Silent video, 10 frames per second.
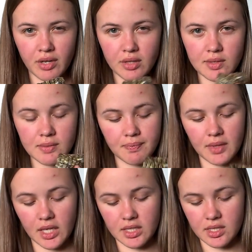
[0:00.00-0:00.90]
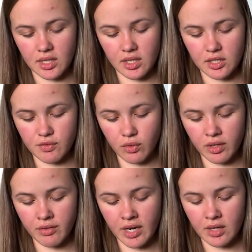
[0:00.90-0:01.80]
rounds. Yes, I think it's 40
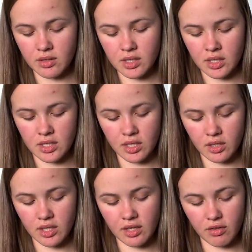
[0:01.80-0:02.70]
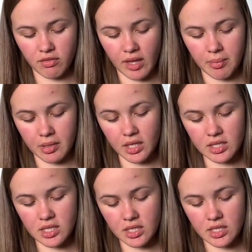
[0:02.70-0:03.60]
rounds until the heel flap and
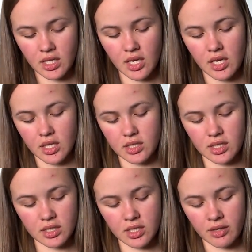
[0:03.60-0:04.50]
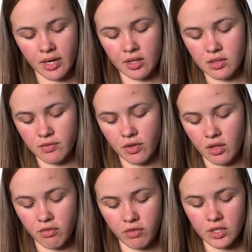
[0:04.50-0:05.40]
gusset, 60 rounds for
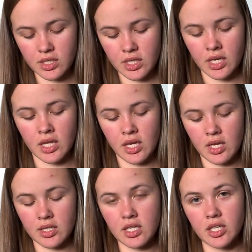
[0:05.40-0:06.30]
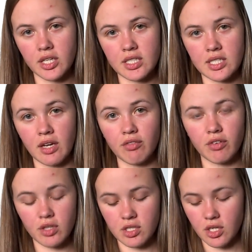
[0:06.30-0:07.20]
the foot, and then decrease down for
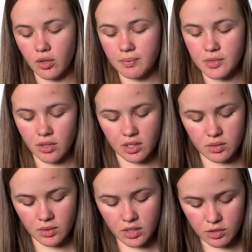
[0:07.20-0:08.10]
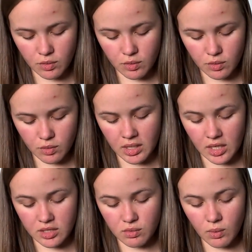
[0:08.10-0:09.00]
the toe. So that's what this one will be
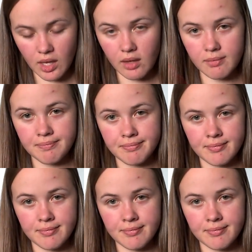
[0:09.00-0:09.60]
as well.